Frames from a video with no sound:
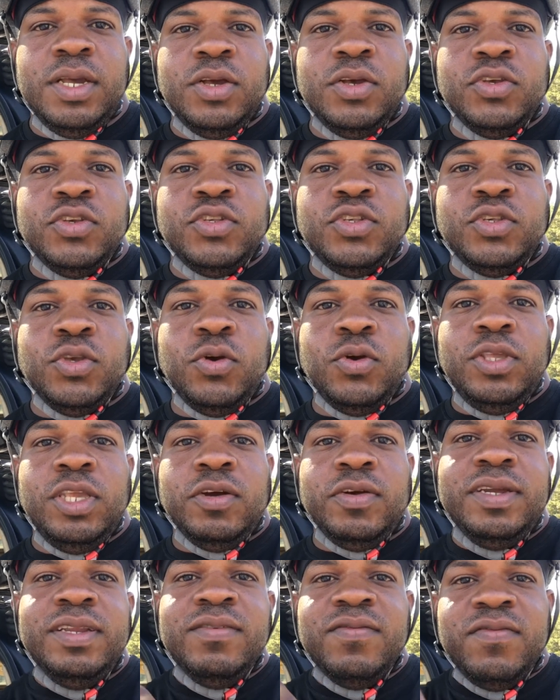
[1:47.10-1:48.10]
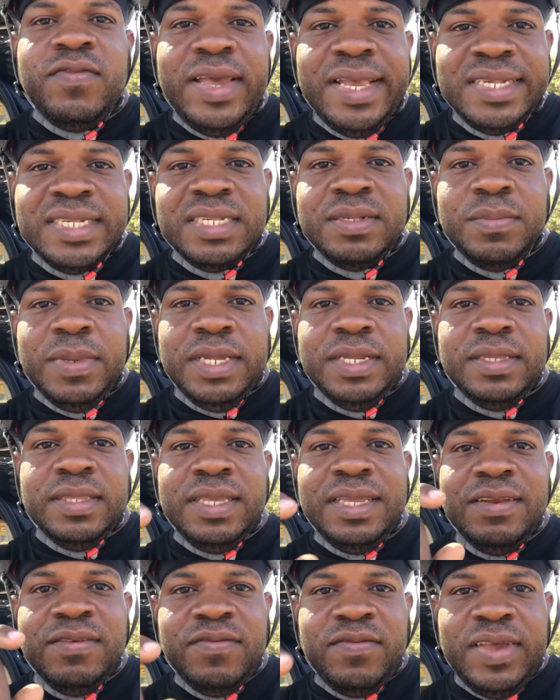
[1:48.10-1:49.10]
So your investment,
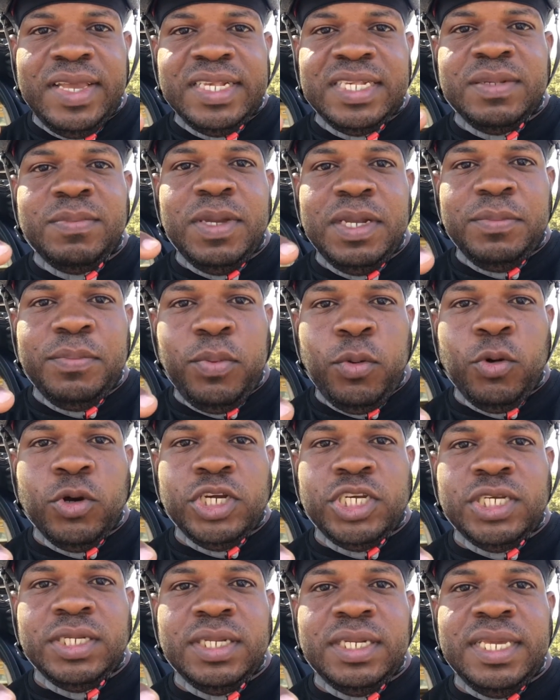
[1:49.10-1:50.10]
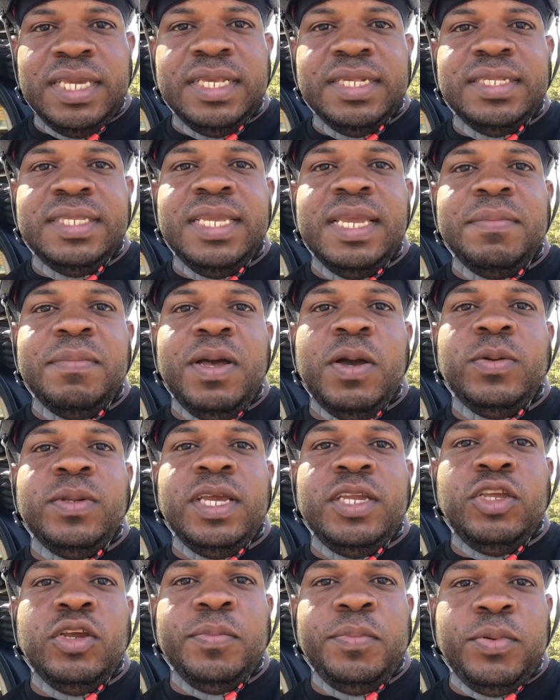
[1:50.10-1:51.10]
the investment portion is the amount
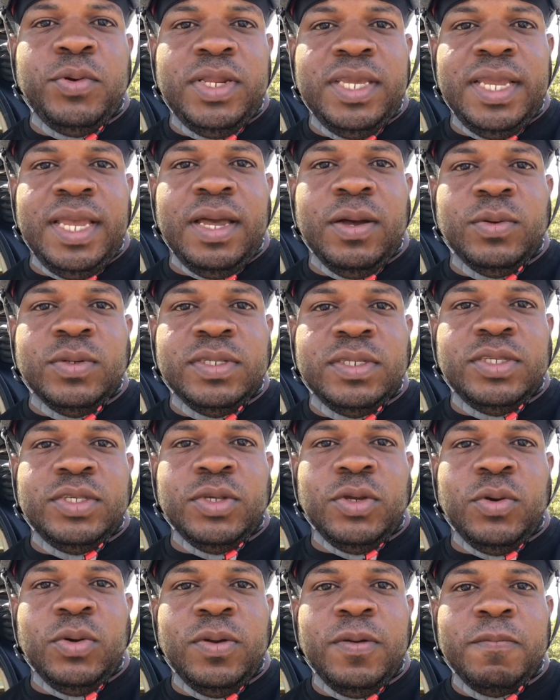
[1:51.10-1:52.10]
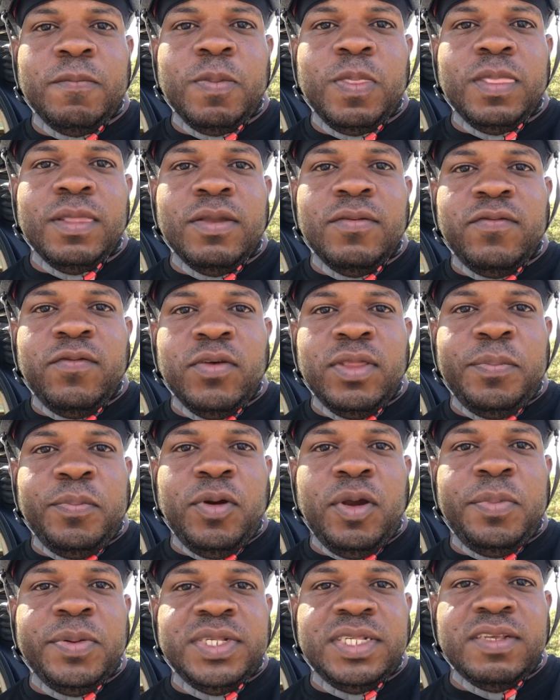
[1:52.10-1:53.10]
that you're putting out. So for the
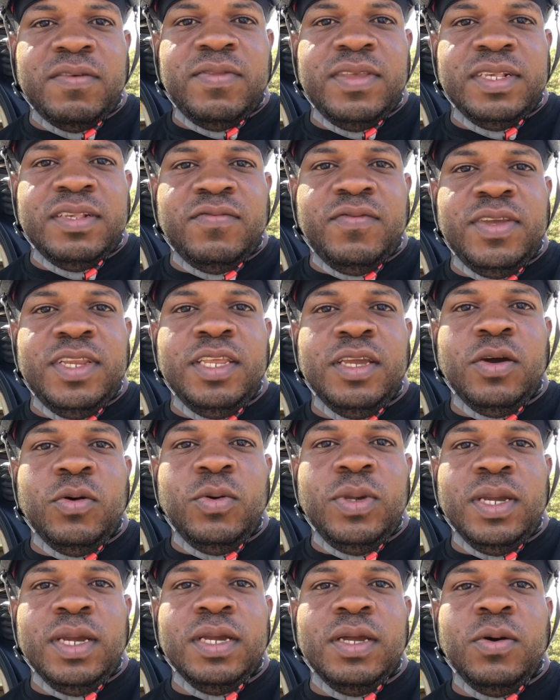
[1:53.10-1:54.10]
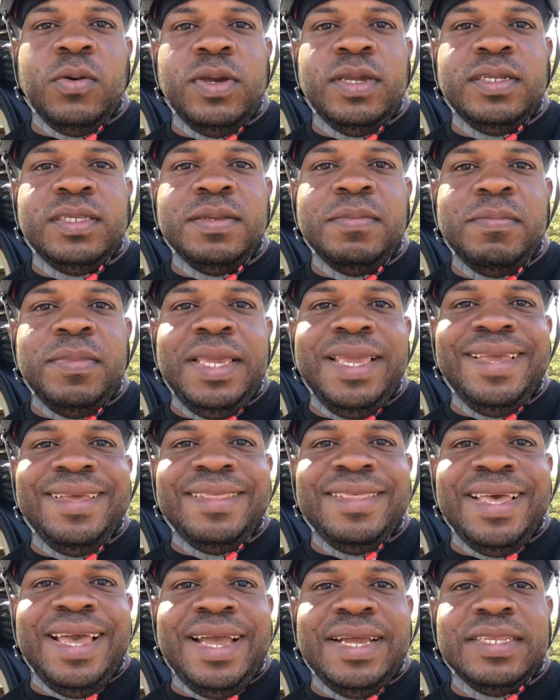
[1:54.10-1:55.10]
purpose of this video, we are going to make
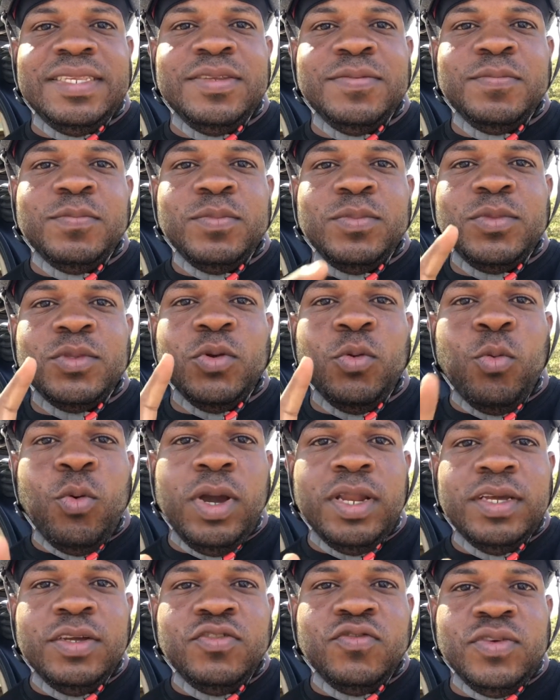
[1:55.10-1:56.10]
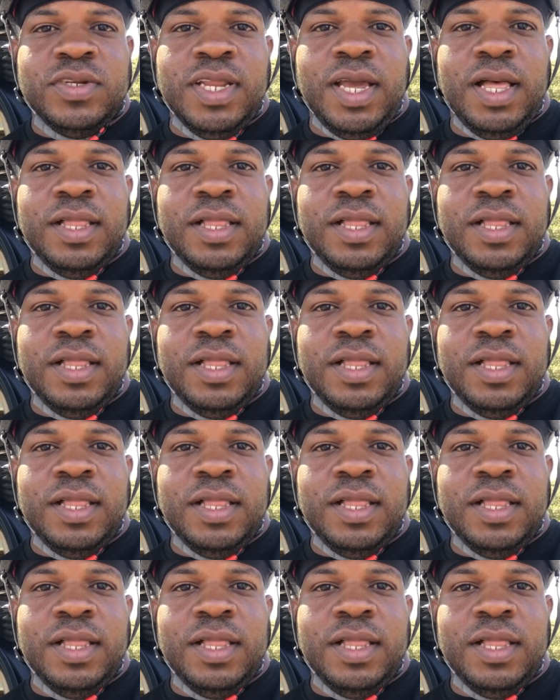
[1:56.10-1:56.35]
that $100,